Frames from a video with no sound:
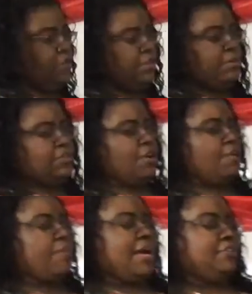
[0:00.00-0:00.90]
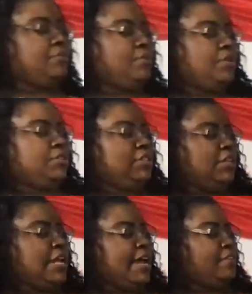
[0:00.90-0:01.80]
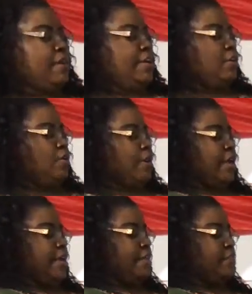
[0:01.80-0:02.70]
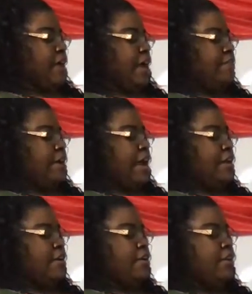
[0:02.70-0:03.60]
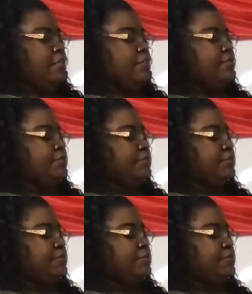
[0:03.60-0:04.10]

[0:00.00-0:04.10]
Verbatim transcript: Let me turn mine towards the light so I know. Okay, yes, yeah, see, I haven't gotten all of it.